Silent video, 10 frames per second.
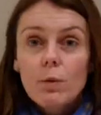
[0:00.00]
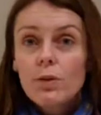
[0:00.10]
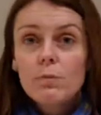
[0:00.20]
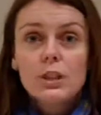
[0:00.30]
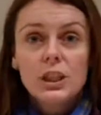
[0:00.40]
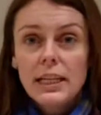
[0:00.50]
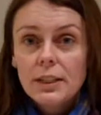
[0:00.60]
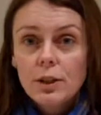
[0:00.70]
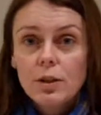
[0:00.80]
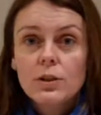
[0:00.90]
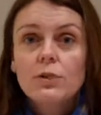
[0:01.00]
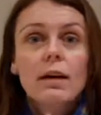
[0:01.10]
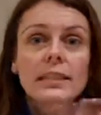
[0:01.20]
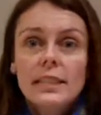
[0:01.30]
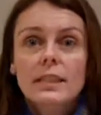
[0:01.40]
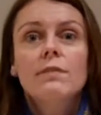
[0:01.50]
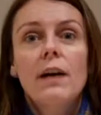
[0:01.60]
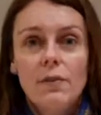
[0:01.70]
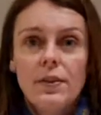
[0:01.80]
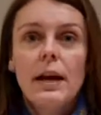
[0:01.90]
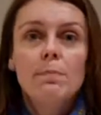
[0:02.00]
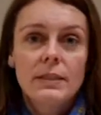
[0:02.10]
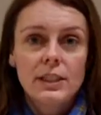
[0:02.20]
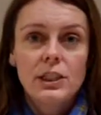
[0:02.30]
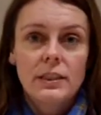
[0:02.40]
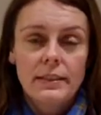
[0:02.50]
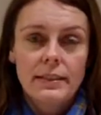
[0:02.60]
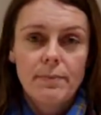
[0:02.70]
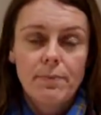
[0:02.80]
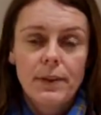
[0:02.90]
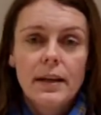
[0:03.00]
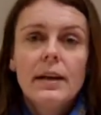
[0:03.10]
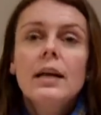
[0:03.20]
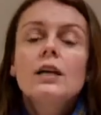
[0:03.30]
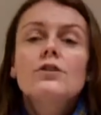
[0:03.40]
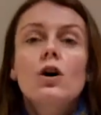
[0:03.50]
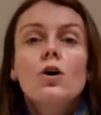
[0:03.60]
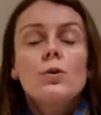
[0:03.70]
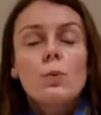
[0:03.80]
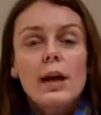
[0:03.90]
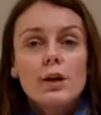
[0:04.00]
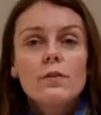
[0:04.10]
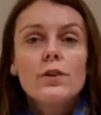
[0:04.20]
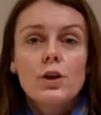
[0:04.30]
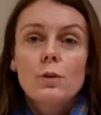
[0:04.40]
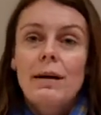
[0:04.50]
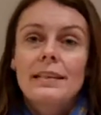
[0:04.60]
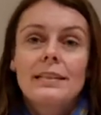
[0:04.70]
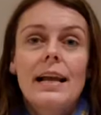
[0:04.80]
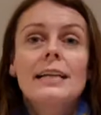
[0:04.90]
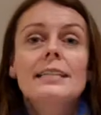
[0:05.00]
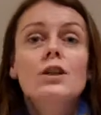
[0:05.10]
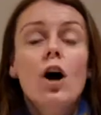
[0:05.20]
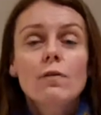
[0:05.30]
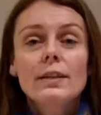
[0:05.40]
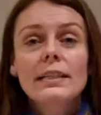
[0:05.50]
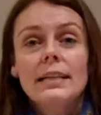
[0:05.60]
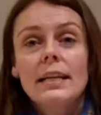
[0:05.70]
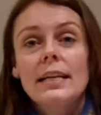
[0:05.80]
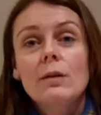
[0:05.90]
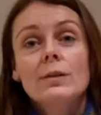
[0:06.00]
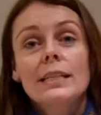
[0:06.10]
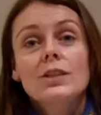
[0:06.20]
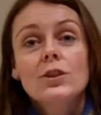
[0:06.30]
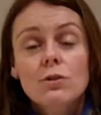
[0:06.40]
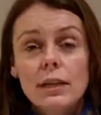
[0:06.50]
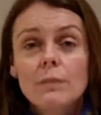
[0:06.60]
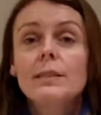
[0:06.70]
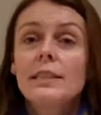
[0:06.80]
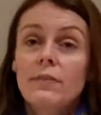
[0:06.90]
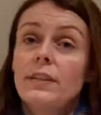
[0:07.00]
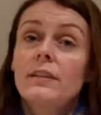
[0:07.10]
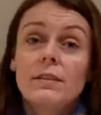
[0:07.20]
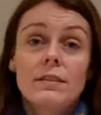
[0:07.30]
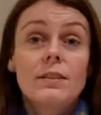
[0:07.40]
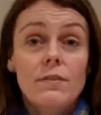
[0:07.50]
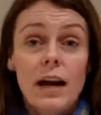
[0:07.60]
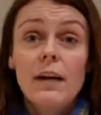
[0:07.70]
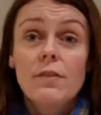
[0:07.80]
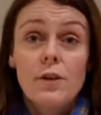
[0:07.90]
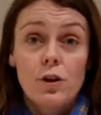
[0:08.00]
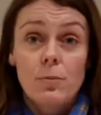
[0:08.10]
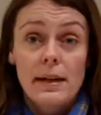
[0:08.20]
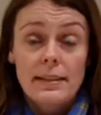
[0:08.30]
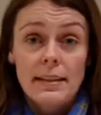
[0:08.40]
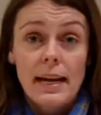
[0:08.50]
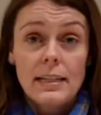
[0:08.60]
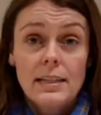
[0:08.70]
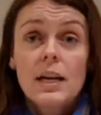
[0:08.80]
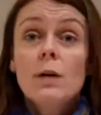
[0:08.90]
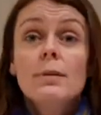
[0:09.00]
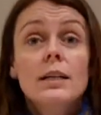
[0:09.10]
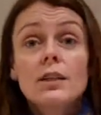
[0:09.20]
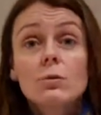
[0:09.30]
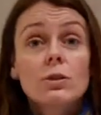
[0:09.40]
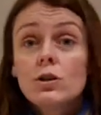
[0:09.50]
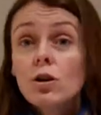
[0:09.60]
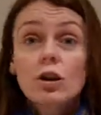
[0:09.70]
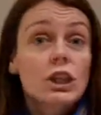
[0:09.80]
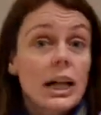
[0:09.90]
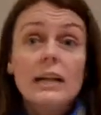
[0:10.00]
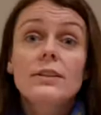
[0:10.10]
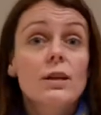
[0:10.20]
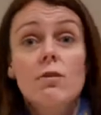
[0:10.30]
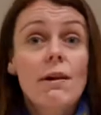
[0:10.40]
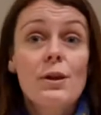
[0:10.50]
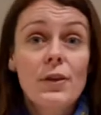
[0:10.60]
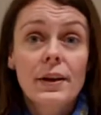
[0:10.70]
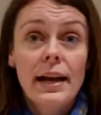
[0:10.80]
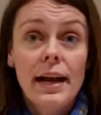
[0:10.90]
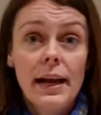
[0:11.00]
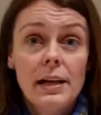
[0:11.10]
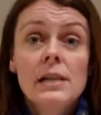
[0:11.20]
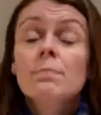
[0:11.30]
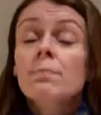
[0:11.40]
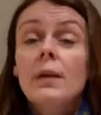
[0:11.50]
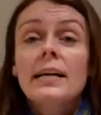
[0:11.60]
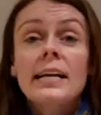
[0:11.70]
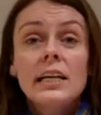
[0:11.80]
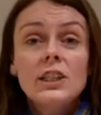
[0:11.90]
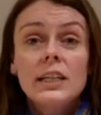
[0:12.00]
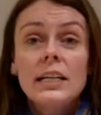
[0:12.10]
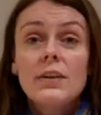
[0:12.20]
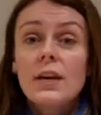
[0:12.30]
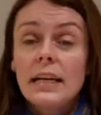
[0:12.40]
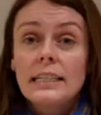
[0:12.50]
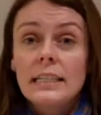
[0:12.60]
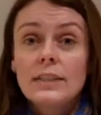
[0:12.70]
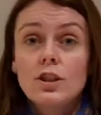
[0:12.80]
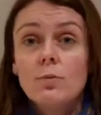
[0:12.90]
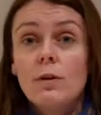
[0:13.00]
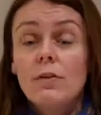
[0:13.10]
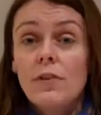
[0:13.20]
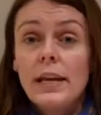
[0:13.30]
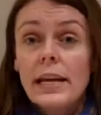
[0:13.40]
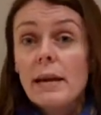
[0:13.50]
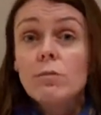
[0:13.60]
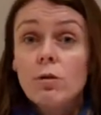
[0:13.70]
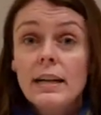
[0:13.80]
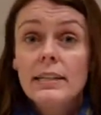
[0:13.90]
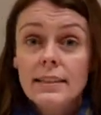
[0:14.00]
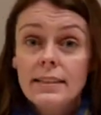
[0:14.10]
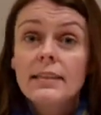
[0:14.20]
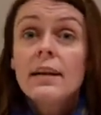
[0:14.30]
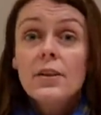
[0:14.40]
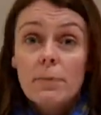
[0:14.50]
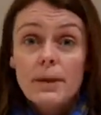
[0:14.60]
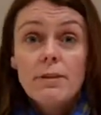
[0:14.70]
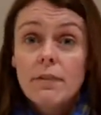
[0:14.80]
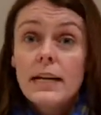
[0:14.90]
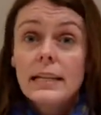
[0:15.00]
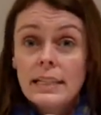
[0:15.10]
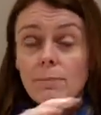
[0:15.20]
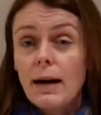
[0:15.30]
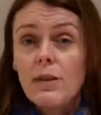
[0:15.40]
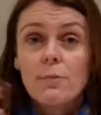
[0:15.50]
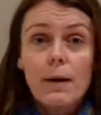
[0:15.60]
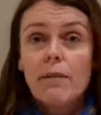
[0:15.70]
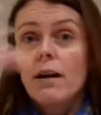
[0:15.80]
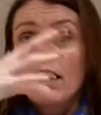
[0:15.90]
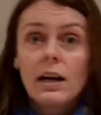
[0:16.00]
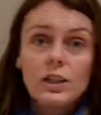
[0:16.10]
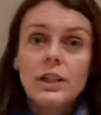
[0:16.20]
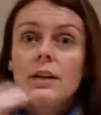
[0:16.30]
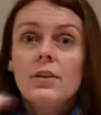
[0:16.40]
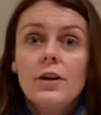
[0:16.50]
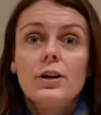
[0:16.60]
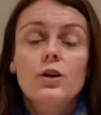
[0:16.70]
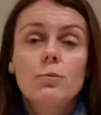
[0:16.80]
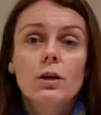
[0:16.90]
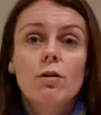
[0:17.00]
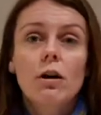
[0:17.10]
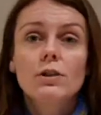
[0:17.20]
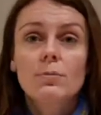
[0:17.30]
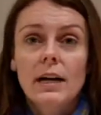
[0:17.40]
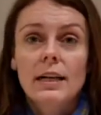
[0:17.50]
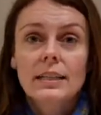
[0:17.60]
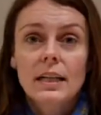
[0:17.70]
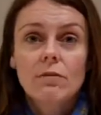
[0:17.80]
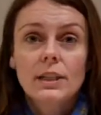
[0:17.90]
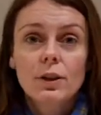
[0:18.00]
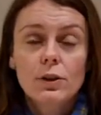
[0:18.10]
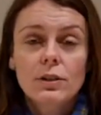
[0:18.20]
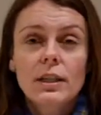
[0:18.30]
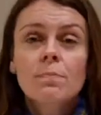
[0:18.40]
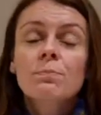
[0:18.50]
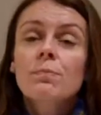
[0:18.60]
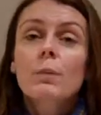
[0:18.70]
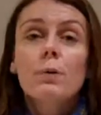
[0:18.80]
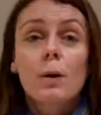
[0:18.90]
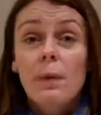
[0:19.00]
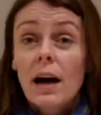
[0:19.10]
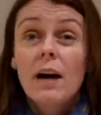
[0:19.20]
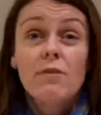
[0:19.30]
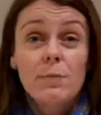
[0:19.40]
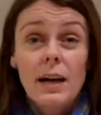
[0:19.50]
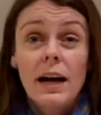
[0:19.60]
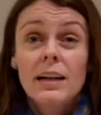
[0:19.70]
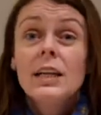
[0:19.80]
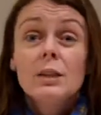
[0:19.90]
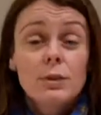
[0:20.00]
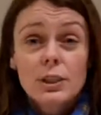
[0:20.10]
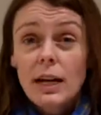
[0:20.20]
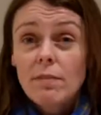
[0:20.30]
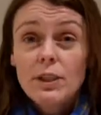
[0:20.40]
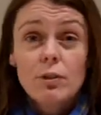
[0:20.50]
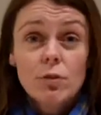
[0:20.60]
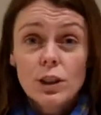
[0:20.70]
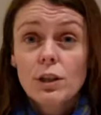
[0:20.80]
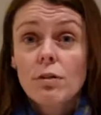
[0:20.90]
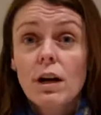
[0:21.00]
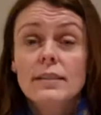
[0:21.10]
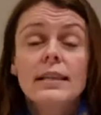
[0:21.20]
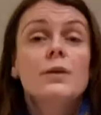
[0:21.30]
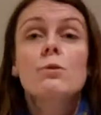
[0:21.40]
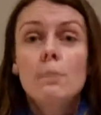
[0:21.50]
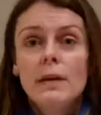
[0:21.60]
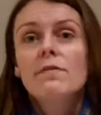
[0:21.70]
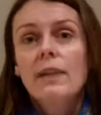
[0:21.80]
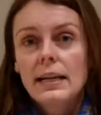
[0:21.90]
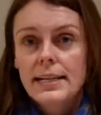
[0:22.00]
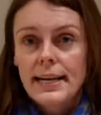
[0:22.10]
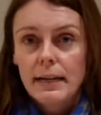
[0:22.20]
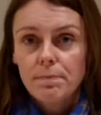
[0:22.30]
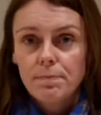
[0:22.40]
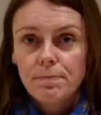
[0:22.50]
with the machine guns ready to defend their positions. So they went over no man's land, and obviously it was extremely difficult to survive on no man's land because there was no shelter or anything there. Occasionally they hid in some of the craters that had been created by the barrage that had come across from the artillery guns, but apart from that you were just having to run across and you were being fired at.